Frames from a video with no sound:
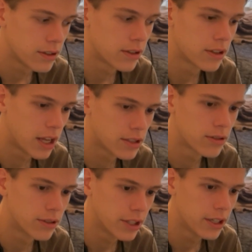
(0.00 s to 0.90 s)

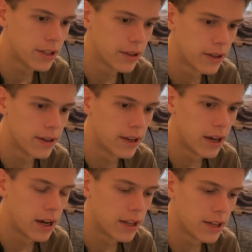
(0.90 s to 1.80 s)
classical thing
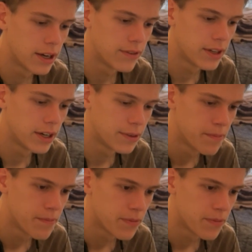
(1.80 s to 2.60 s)
that I've done,